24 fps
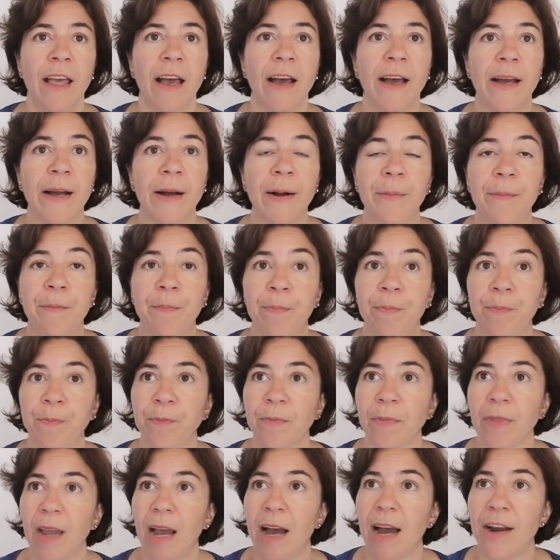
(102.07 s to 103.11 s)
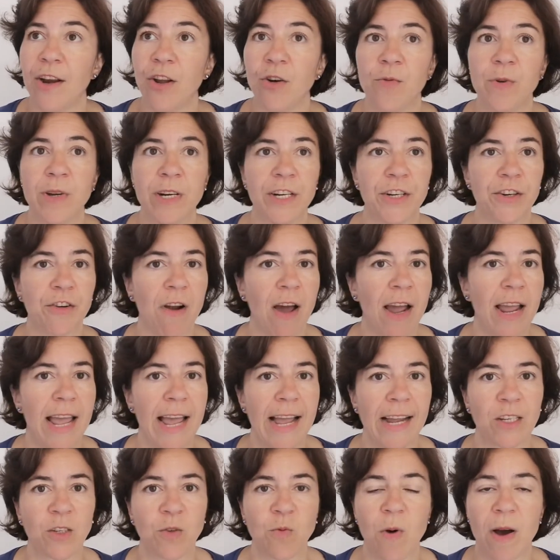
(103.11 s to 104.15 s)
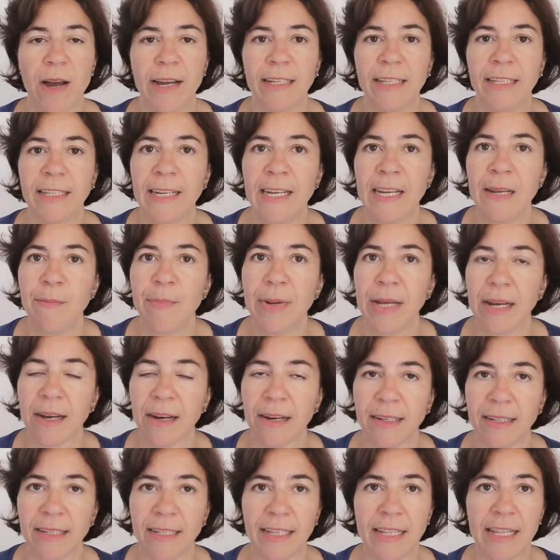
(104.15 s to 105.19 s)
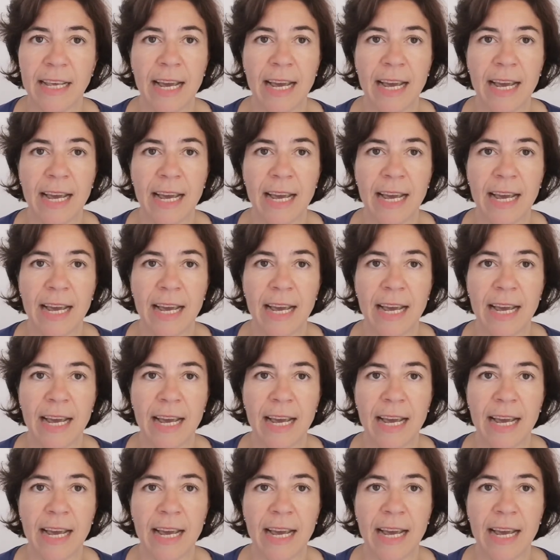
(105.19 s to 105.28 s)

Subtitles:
I don't want to try XYZ because